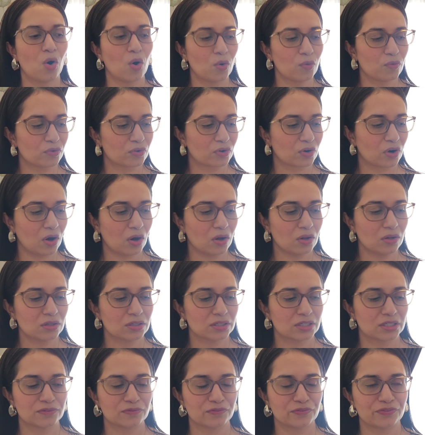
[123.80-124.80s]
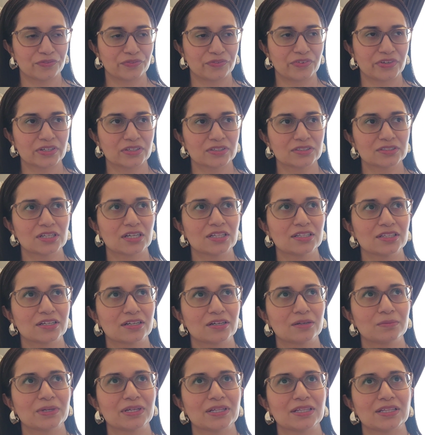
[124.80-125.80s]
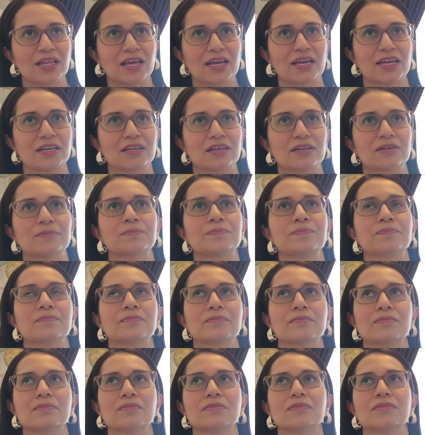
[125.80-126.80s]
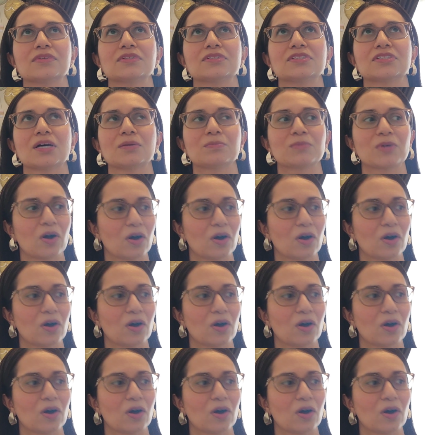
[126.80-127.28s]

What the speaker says: Overall, it feels a little bit like summer